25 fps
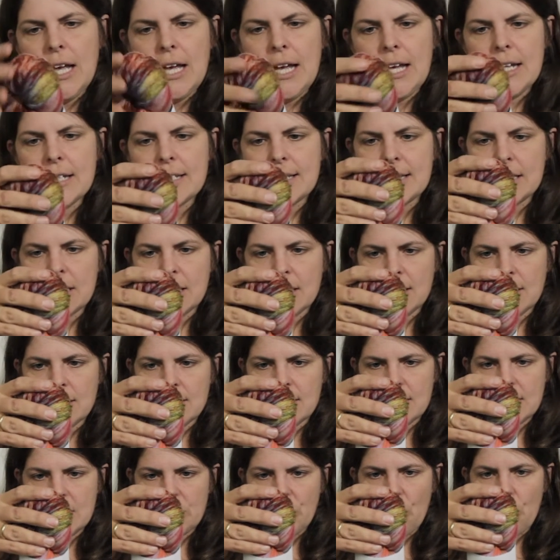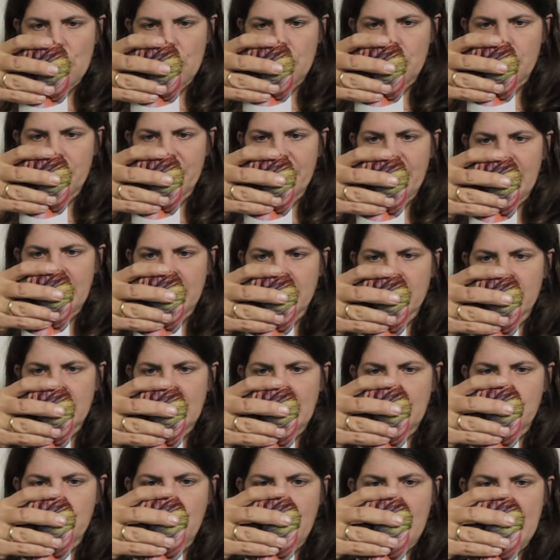It's another sock
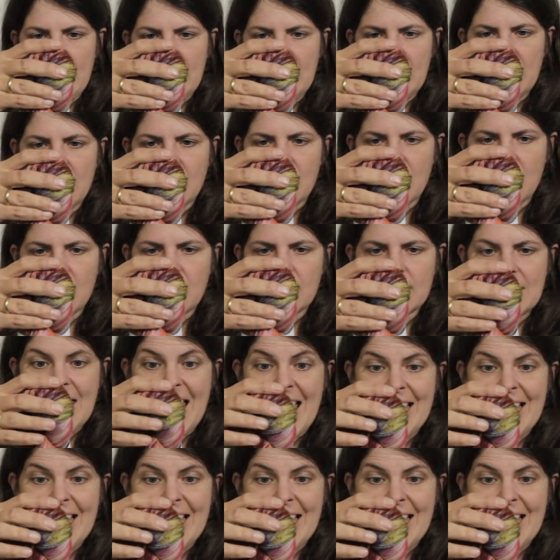fingering weight yarn,